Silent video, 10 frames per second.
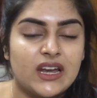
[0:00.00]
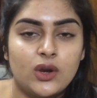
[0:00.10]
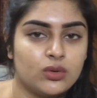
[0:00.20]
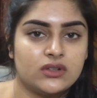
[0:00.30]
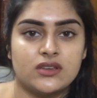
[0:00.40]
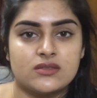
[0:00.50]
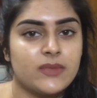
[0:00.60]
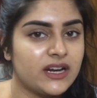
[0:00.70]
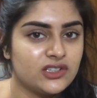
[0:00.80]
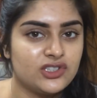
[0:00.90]
Lotus
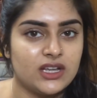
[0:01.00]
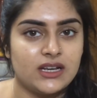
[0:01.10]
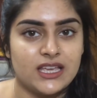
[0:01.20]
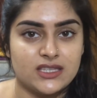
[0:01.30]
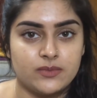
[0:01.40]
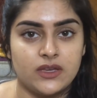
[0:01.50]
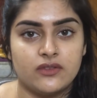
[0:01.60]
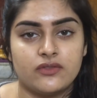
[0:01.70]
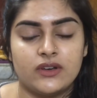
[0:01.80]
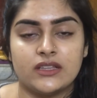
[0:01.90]
Matte Gel
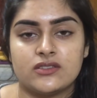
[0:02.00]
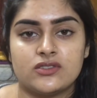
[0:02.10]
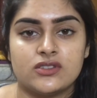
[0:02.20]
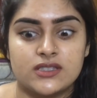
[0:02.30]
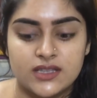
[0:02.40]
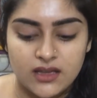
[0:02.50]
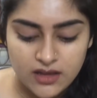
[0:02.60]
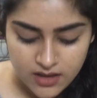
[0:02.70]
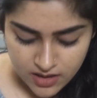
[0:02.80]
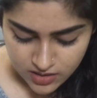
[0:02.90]
SPF, let's just say.
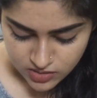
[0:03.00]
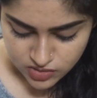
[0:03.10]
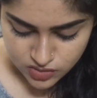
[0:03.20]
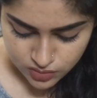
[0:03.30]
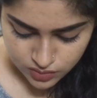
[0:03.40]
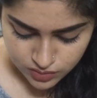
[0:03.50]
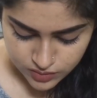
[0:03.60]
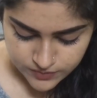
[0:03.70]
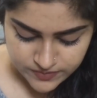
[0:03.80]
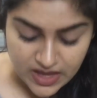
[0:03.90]

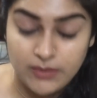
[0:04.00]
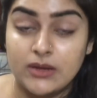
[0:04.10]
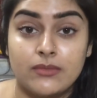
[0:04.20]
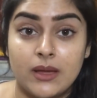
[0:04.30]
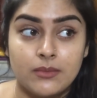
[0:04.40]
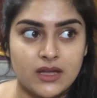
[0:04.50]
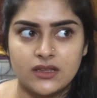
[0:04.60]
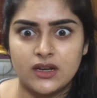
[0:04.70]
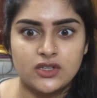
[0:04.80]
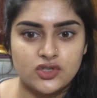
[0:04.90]
So I mean, my
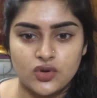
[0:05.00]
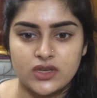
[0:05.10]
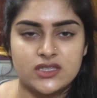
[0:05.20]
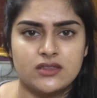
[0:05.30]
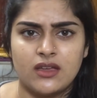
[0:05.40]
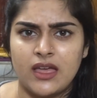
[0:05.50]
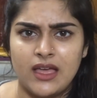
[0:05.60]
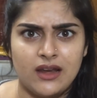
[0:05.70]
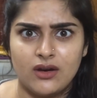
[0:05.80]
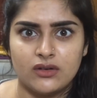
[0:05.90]
mother enjoys the
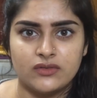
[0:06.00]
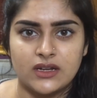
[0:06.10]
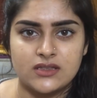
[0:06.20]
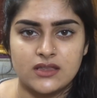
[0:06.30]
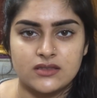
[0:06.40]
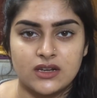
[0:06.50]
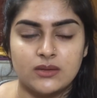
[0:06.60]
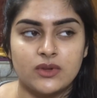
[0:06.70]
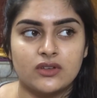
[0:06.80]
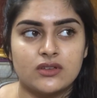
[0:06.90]
hell out of that
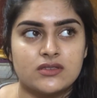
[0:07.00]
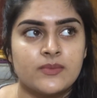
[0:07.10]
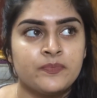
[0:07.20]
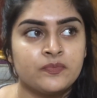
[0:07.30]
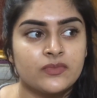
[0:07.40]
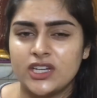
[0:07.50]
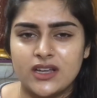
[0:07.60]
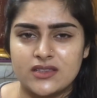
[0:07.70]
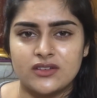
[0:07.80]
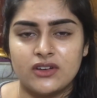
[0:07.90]
sunscreen because she
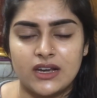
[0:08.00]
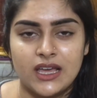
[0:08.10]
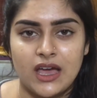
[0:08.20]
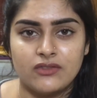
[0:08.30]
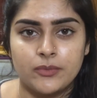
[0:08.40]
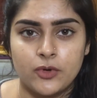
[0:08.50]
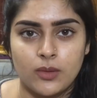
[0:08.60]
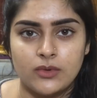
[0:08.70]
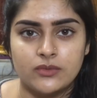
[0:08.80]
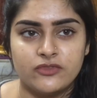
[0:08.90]
doesn't really have a
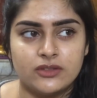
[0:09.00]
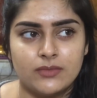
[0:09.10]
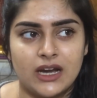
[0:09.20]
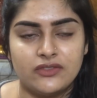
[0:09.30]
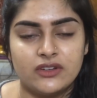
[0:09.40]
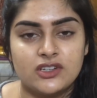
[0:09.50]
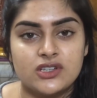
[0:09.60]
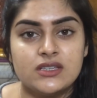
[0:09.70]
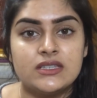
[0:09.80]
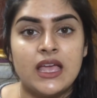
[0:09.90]
problem with matte
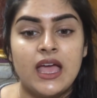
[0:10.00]
finishes,